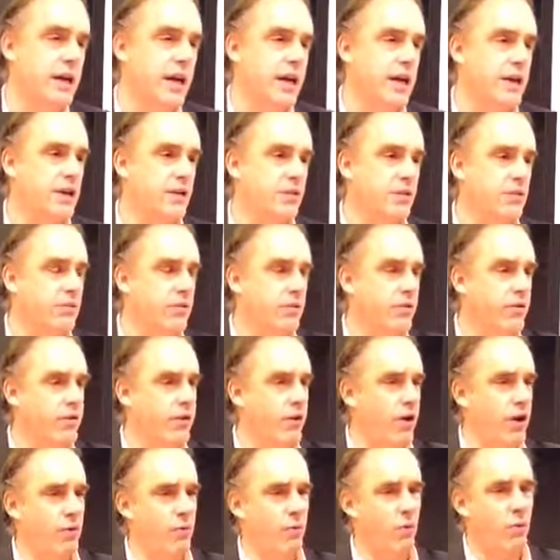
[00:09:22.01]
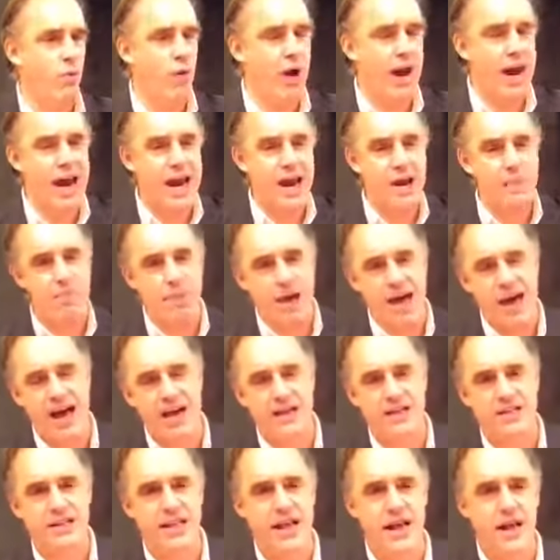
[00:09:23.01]
And Jung thought way
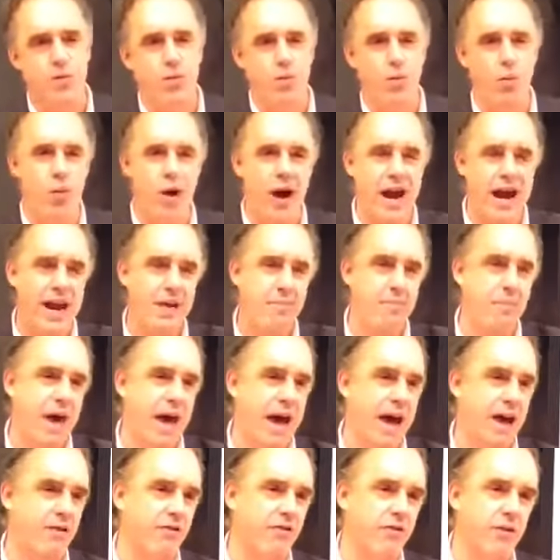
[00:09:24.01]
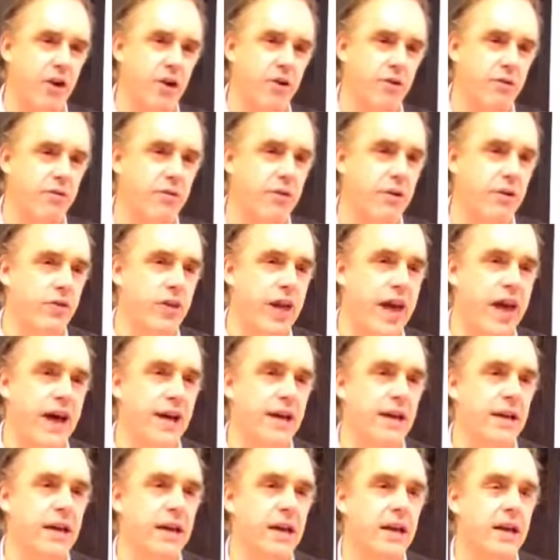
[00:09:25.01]
past that, way back farther than
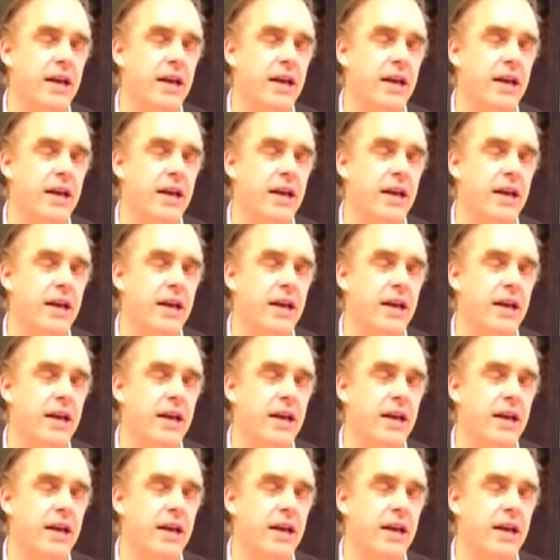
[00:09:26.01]
that,